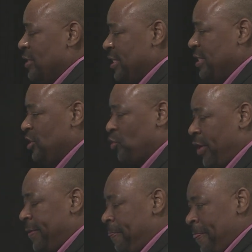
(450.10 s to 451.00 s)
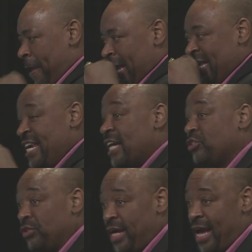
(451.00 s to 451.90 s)
in Detroit
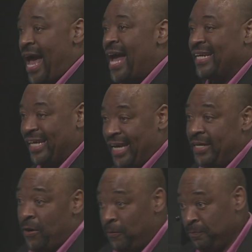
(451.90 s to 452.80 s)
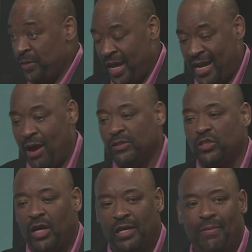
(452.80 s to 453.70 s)
yesterday. I had the keynote, and I was
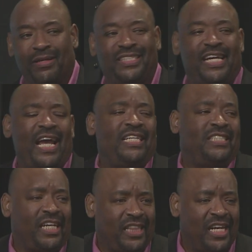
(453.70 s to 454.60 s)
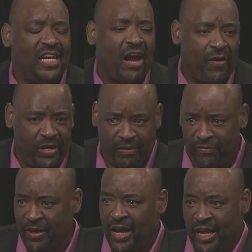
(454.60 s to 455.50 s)
talking about changing the
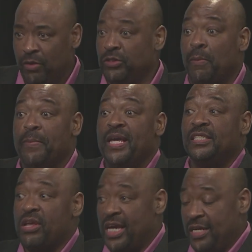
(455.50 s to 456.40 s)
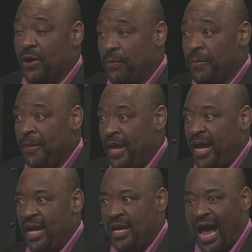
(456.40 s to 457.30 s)
narrative. And it was a men's keynote.
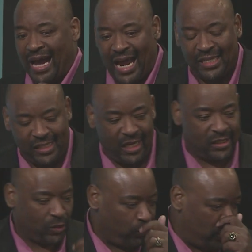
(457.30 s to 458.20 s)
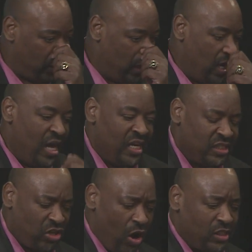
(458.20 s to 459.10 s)
And I got a chance to really
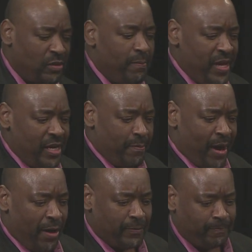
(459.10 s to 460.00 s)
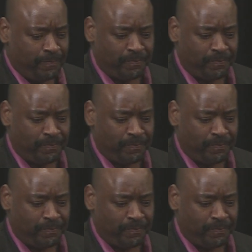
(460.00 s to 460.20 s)
talk to men about